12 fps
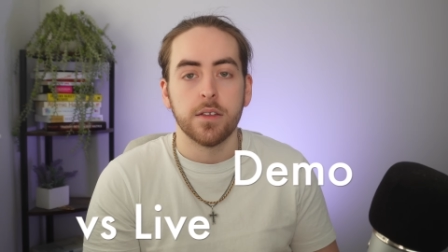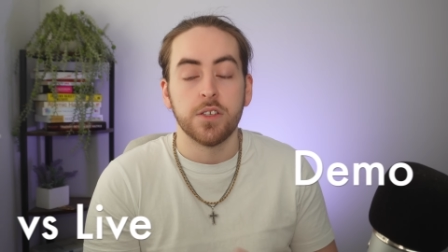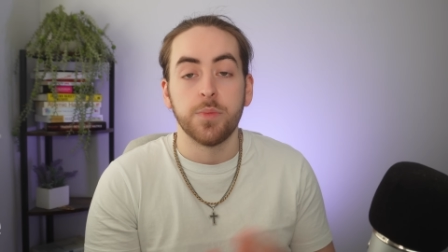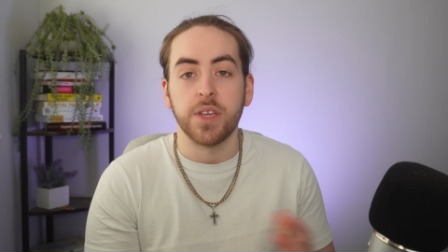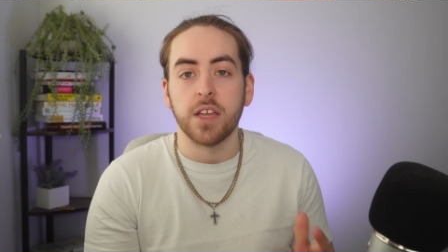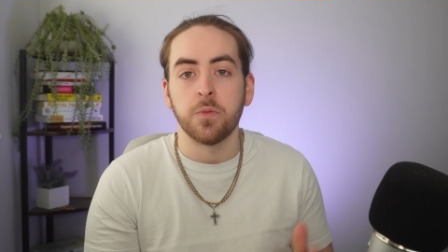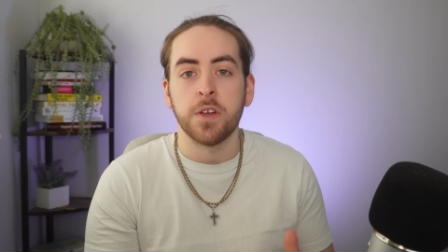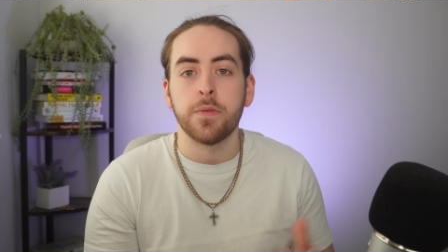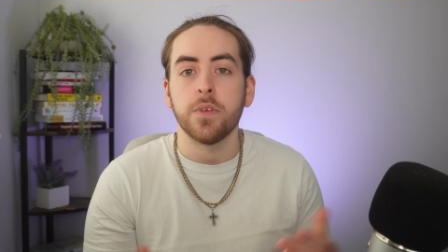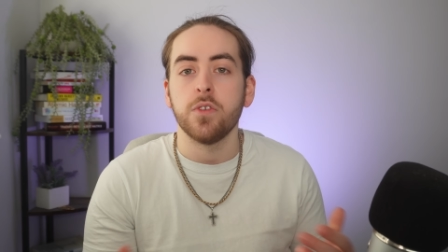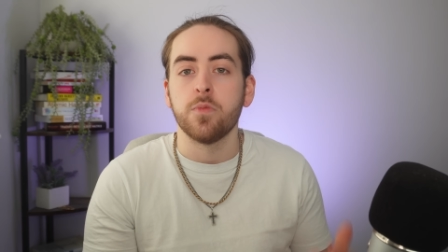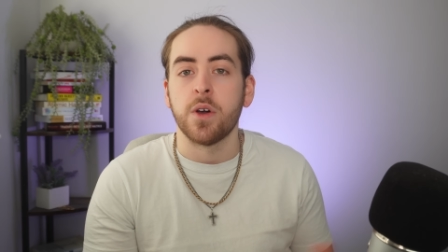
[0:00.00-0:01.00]
To begin
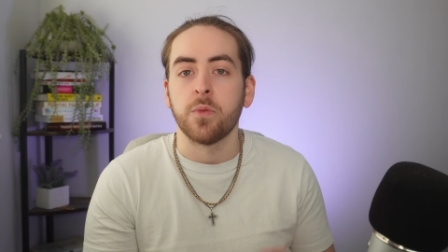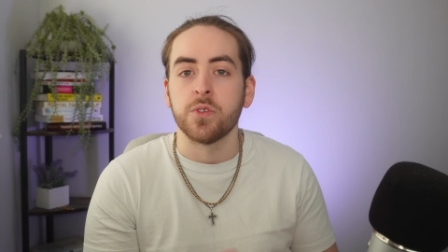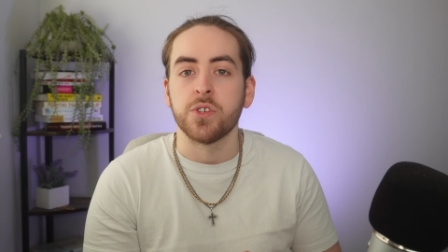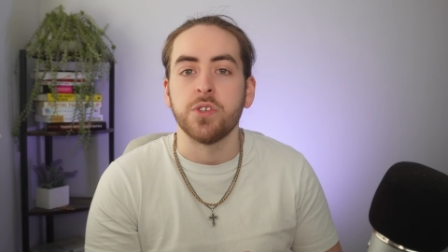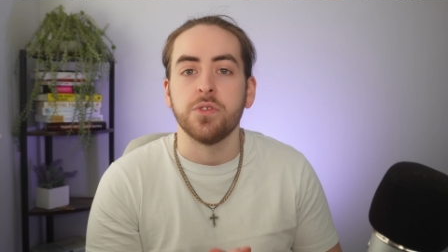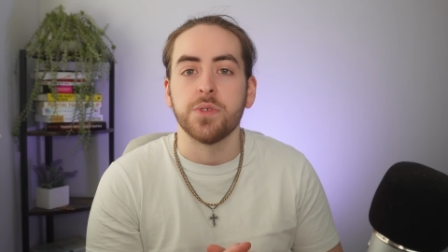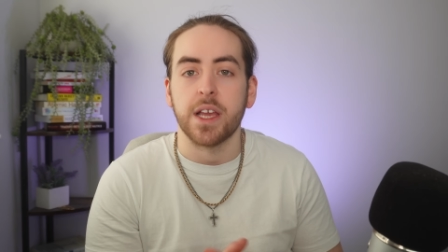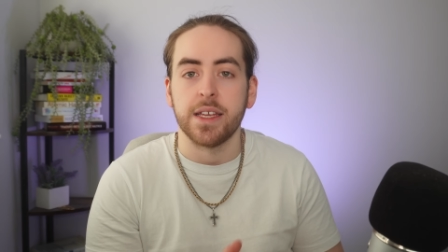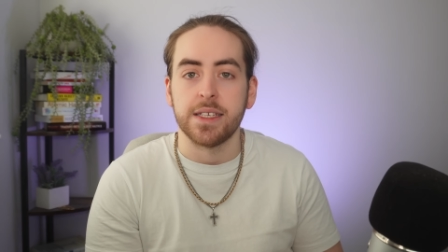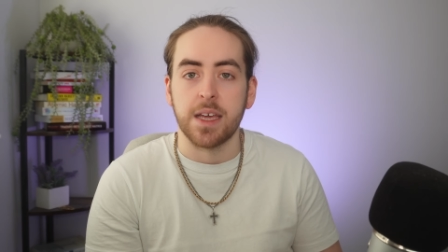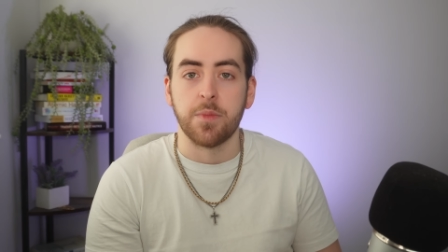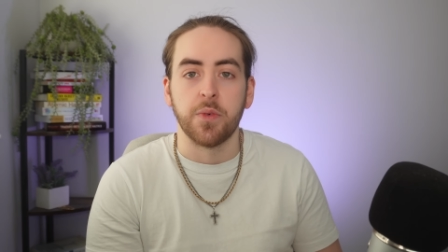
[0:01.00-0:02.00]
with, you might want to use a
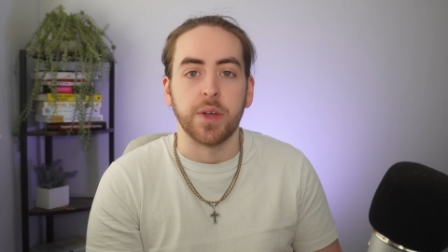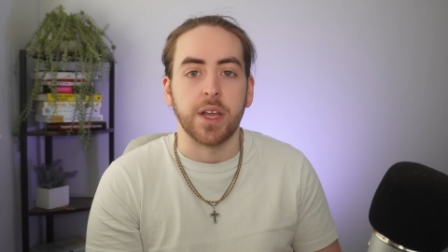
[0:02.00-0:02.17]
demo